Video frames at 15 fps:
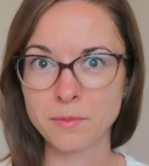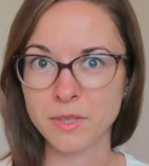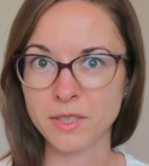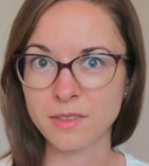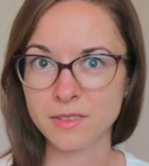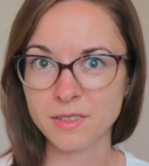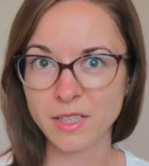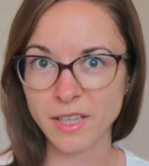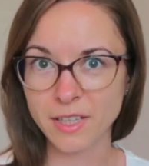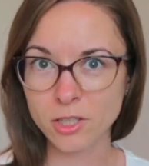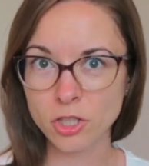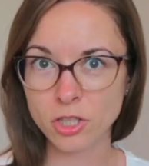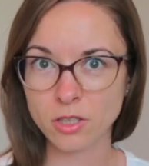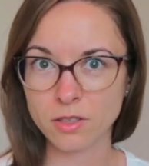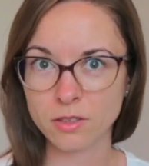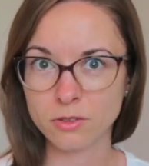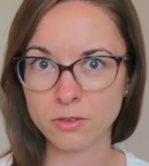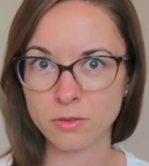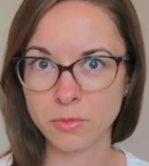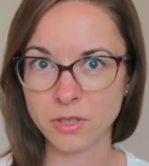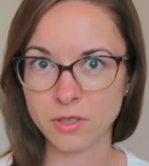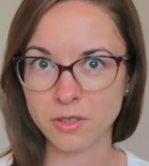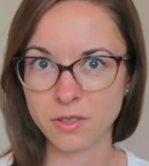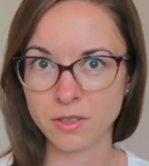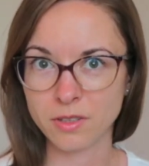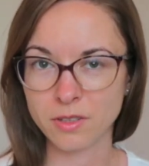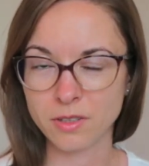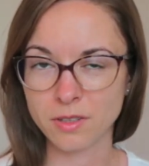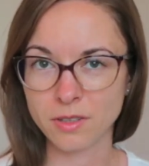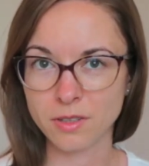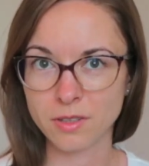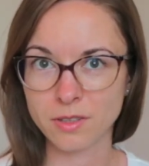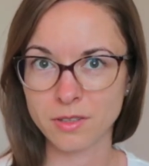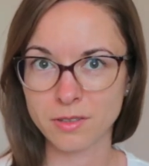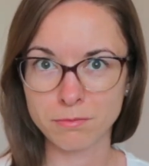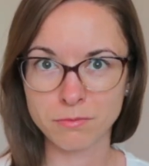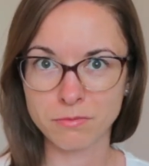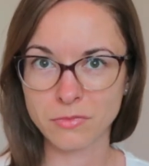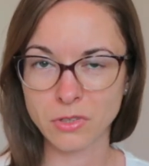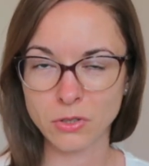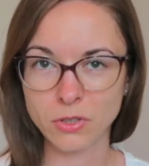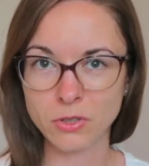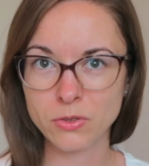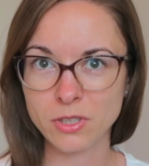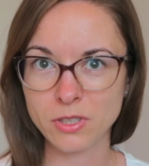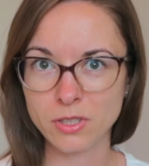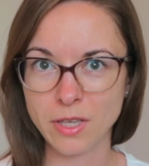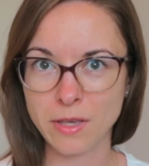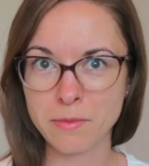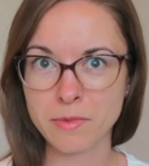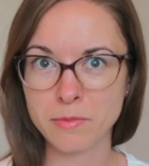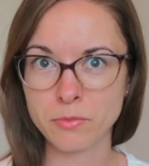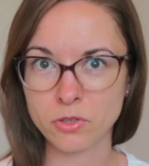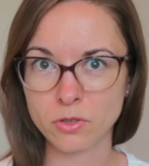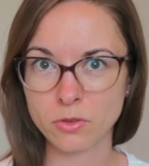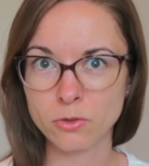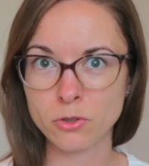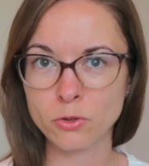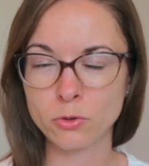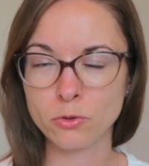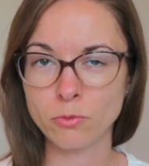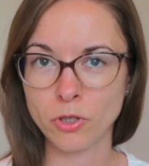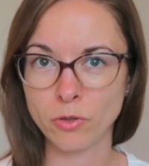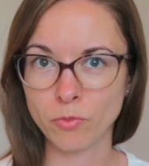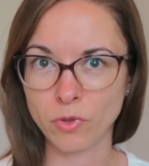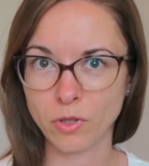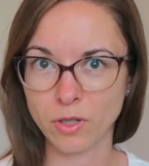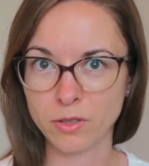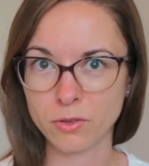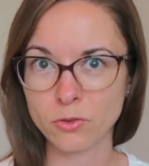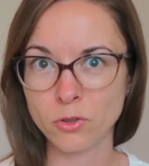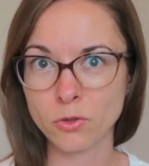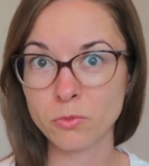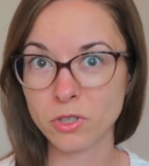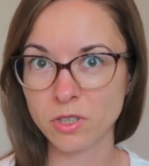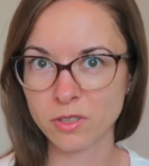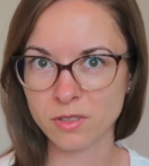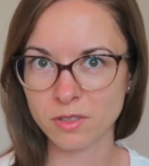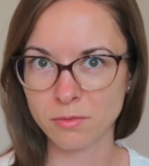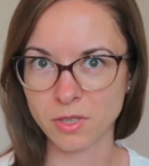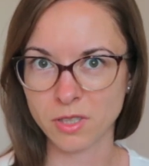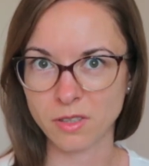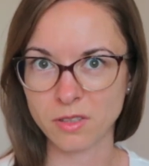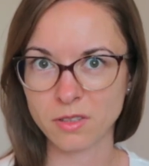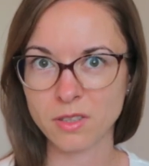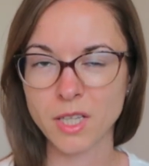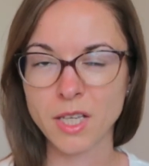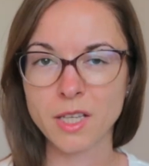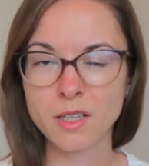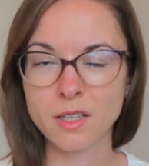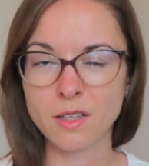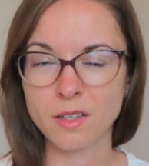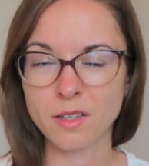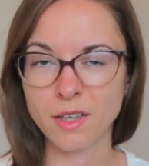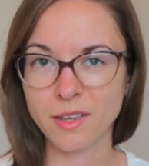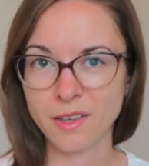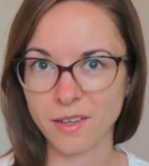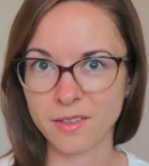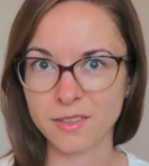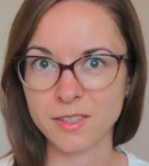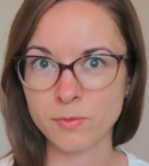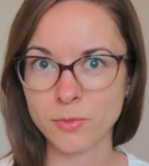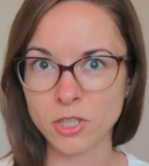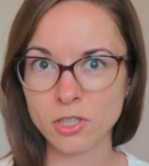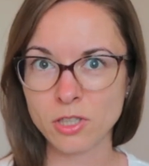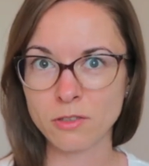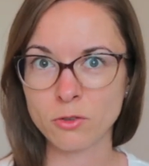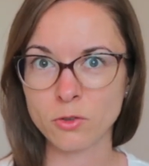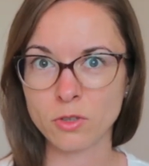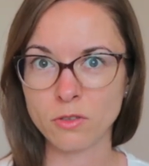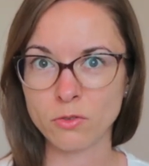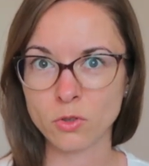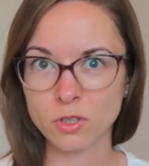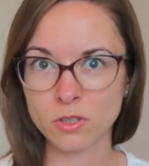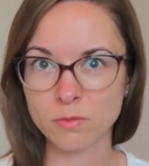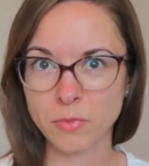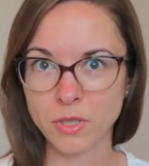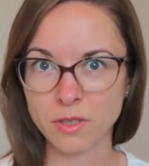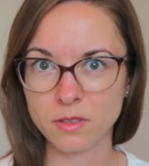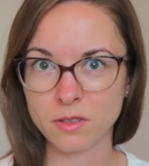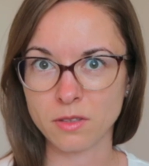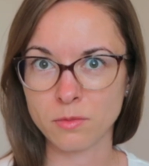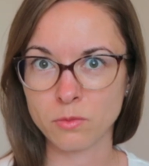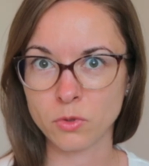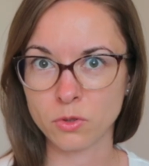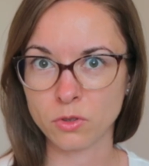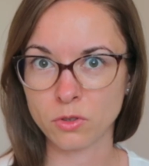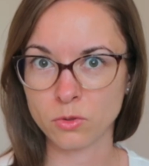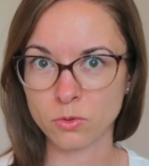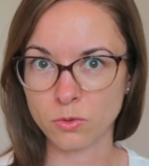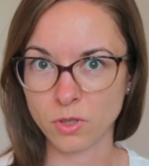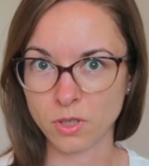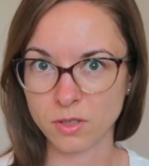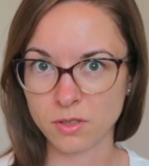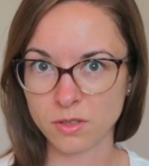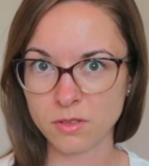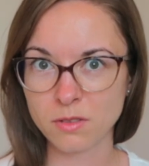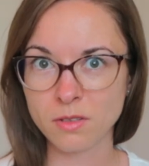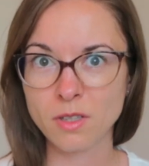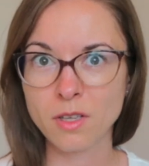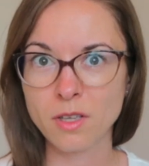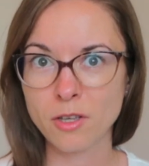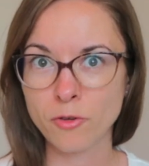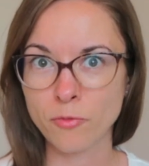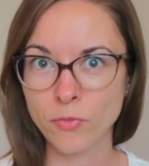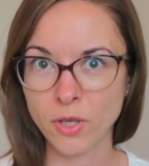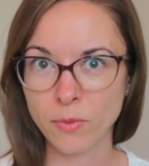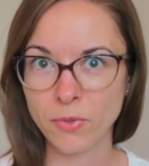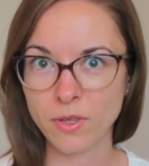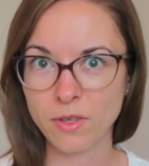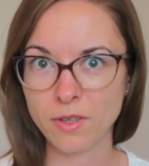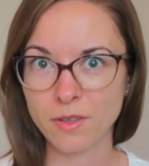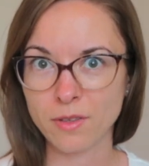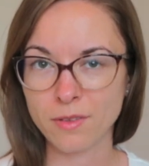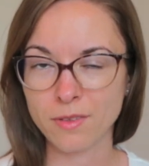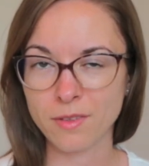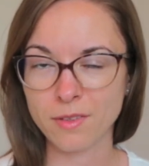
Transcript: but it actually could be, the same approach could be applied to your bridesmaid. Again, especially if you are spending the morning together, maybe